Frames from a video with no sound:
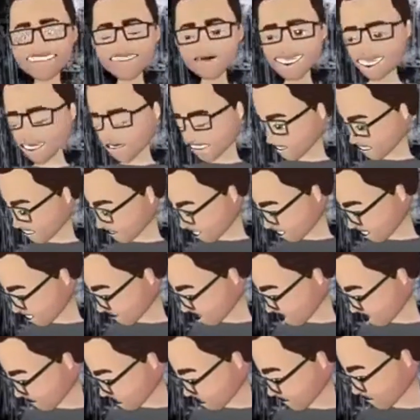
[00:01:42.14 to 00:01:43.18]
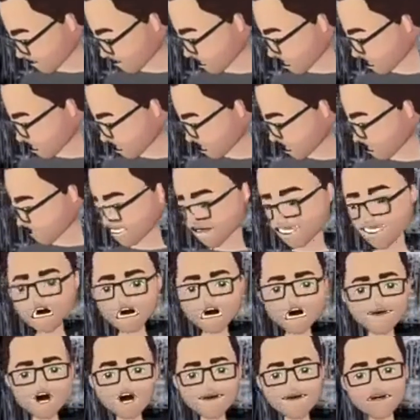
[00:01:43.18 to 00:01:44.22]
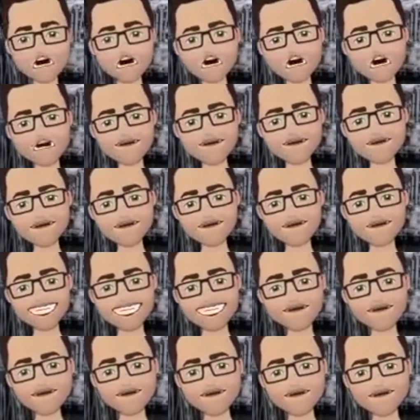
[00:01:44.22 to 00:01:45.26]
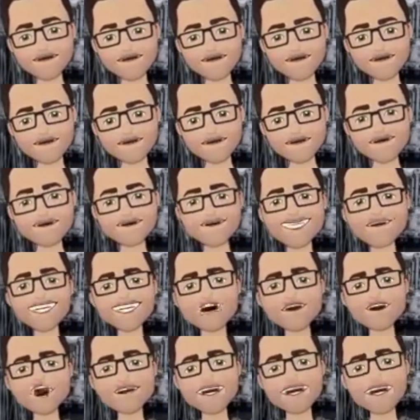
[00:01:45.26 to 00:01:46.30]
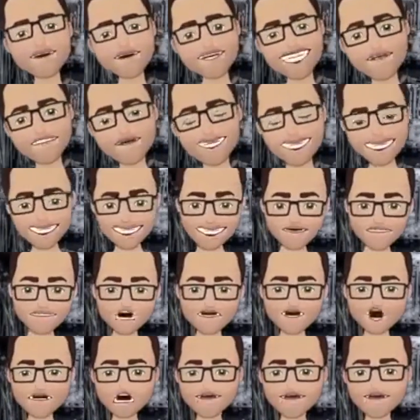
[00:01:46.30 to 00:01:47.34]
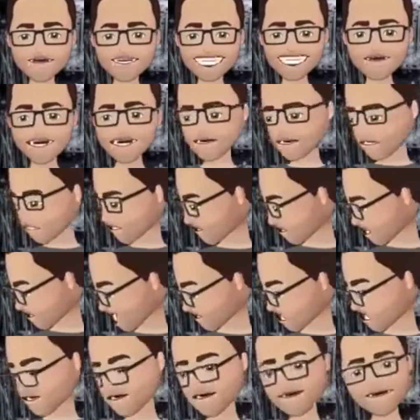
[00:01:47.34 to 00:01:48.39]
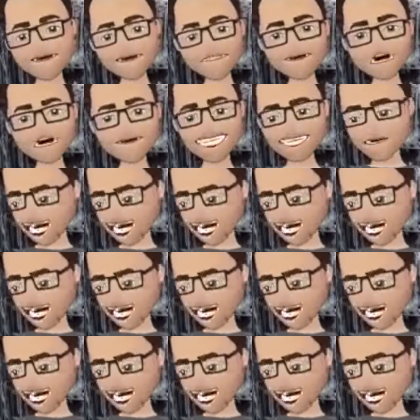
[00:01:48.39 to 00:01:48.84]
able to use Amazon Alexa and Google Home to help healthcare. You can ask questions, for example. So we're going to play with